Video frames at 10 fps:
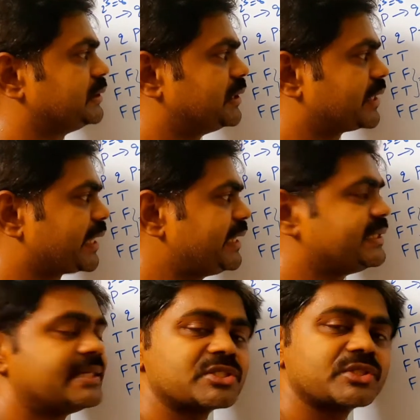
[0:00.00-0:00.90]

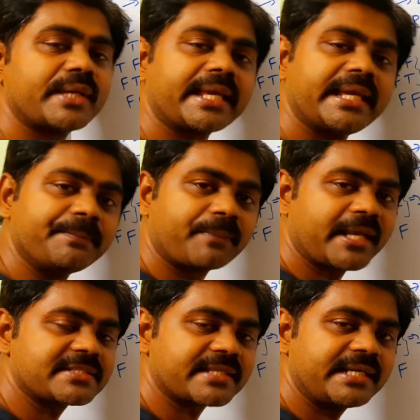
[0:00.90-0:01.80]
Okay. So again
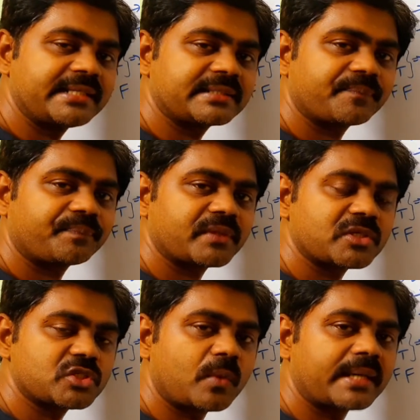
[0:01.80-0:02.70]
implies, right?
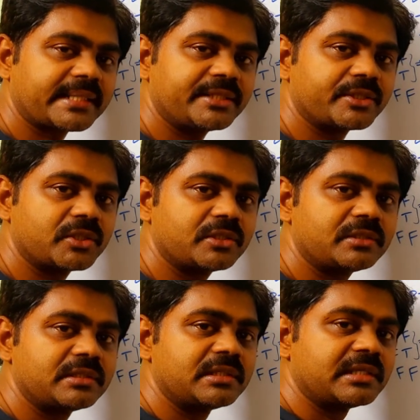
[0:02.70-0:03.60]
So what I need to do?